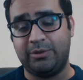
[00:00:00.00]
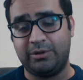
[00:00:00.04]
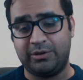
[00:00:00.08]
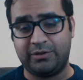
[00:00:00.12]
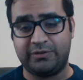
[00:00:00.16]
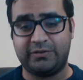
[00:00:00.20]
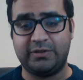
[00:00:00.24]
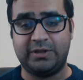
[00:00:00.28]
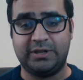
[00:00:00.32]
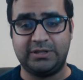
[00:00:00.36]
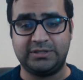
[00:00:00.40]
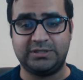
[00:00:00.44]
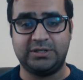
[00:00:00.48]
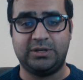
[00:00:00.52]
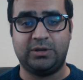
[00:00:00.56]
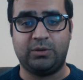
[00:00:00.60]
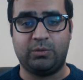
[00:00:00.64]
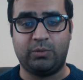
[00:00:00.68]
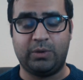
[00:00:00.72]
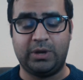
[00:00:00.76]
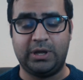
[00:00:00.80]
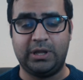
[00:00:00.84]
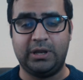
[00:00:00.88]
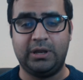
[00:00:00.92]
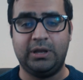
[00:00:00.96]
I'm not
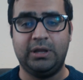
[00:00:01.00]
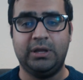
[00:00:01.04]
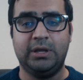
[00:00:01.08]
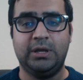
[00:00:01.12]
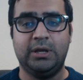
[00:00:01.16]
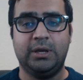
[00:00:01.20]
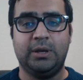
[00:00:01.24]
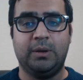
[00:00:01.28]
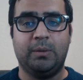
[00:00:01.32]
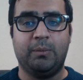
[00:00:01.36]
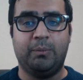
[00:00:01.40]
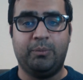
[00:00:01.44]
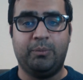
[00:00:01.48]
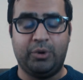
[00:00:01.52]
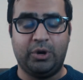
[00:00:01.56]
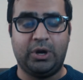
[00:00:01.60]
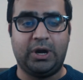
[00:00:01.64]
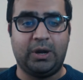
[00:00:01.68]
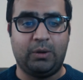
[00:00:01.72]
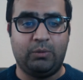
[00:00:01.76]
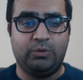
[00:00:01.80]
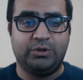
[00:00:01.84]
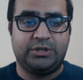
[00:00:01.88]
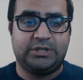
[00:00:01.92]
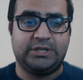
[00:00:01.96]
necessarily well,
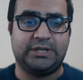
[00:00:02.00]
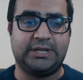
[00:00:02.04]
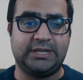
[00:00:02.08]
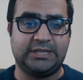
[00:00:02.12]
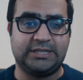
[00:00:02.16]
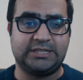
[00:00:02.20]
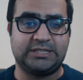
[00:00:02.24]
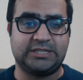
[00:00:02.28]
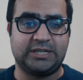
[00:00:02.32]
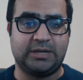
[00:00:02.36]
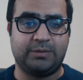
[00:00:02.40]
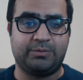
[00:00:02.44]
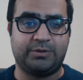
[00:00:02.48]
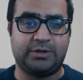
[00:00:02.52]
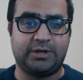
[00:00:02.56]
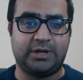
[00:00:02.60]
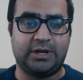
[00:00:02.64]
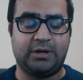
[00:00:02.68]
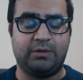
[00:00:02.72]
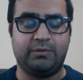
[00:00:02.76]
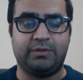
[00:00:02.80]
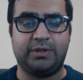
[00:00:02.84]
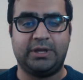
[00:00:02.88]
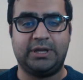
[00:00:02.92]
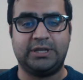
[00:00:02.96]
but I wanted to get this
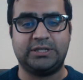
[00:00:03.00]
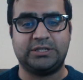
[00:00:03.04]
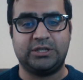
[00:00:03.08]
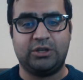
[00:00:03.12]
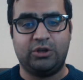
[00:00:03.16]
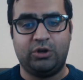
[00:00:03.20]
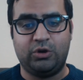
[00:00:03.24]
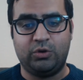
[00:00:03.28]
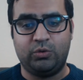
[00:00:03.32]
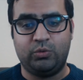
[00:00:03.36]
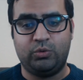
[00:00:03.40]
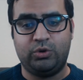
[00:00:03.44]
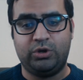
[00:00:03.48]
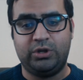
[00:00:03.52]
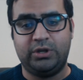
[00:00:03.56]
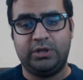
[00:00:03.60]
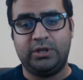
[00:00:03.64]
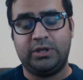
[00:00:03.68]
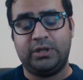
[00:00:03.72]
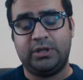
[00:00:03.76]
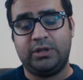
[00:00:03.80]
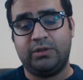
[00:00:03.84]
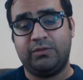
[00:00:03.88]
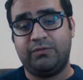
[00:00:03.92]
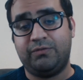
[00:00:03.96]
chapter out there. It's a long
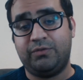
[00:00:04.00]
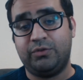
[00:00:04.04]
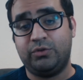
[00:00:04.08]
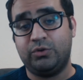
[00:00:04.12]
one.